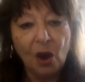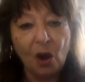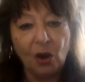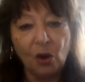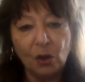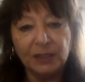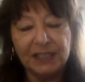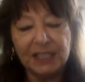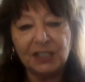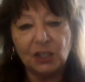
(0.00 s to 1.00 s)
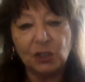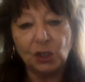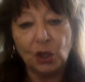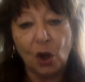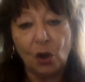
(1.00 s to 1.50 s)
Our holiness is
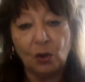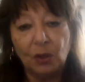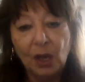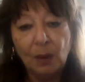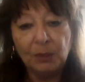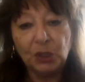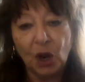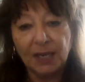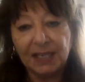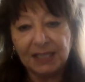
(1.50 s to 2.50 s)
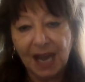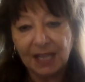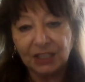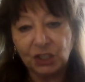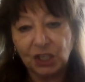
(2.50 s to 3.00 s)
the goal, but John
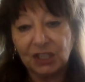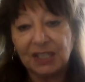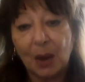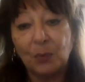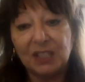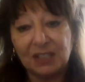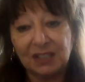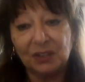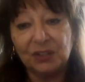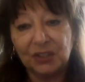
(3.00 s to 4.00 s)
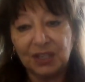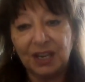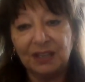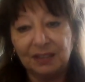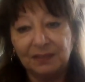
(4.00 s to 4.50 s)
acknowledges that we still
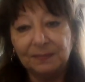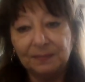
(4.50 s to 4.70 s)
sin.